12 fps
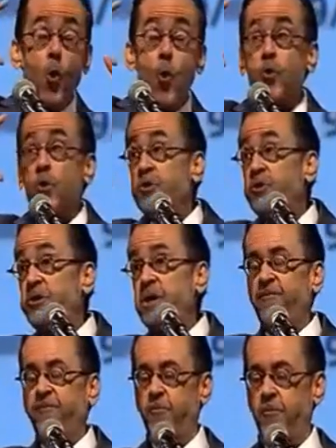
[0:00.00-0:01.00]
could
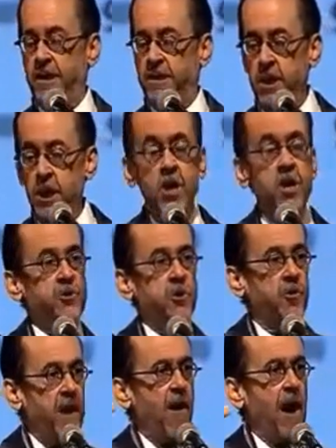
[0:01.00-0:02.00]
sift through this? So
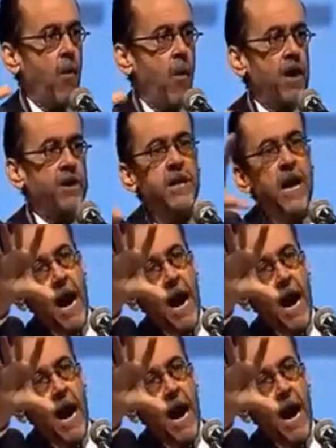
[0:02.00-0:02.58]
there I was.